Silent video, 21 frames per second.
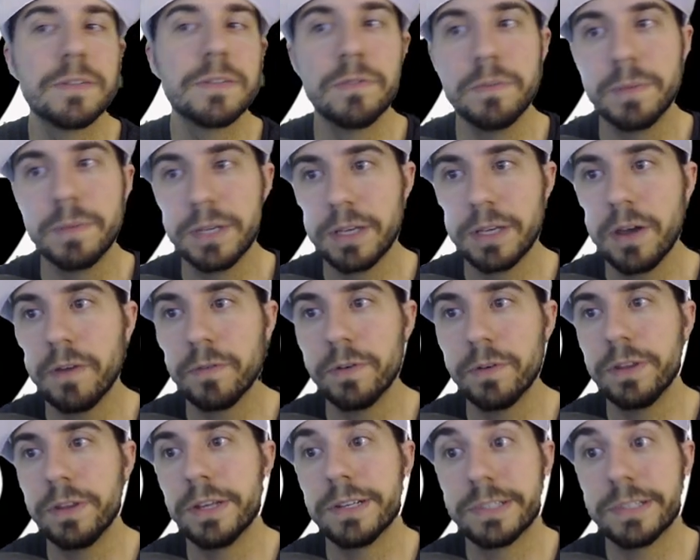and we've been
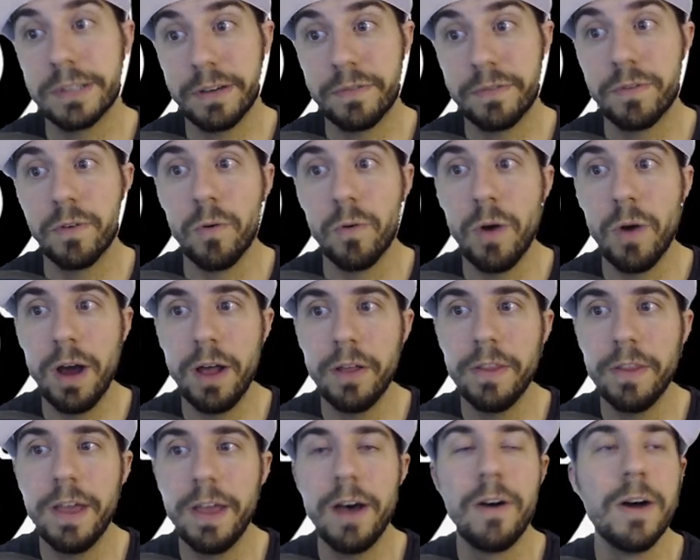covering this stuff for a while
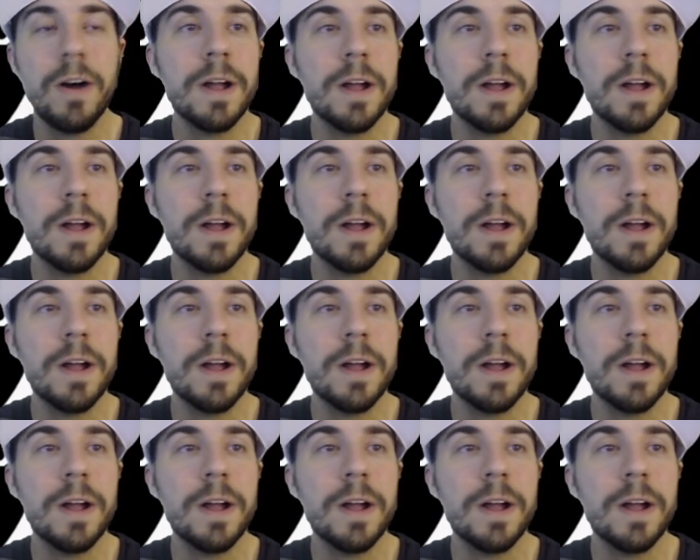now.